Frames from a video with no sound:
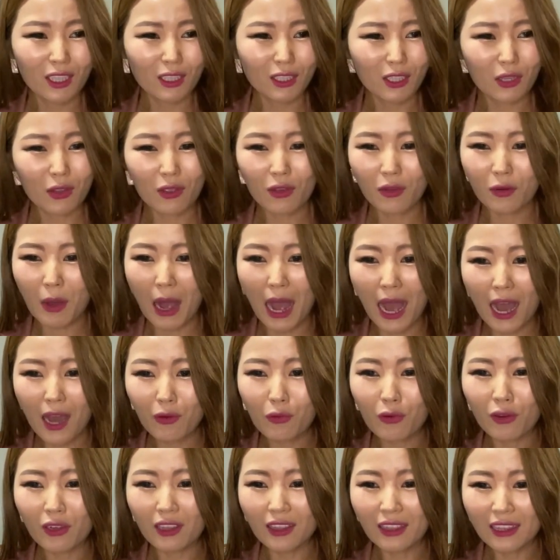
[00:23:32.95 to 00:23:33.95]
the
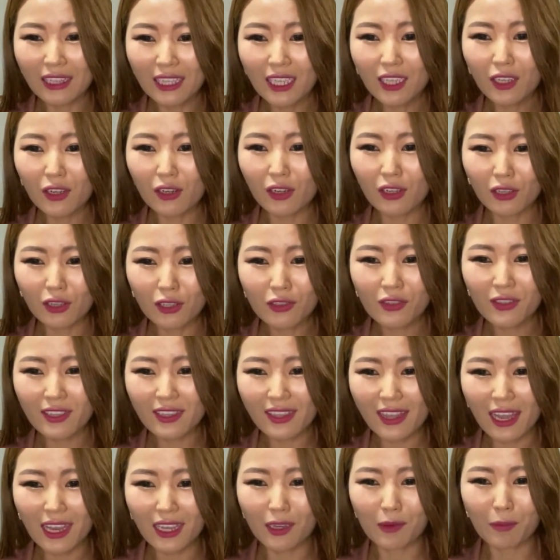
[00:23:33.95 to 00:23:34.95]
our leader looks
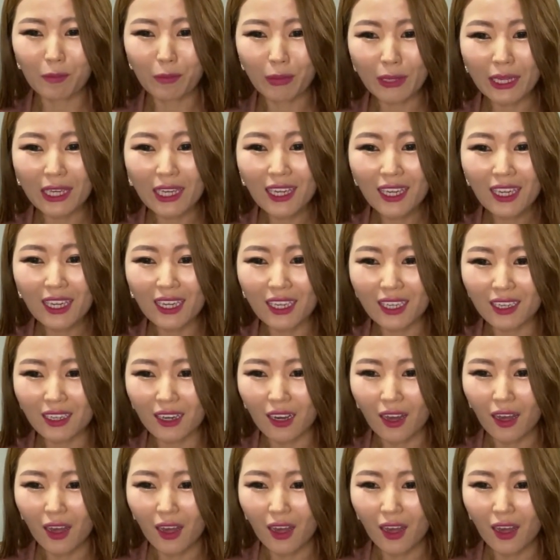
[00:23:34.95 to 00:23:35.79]
like a pig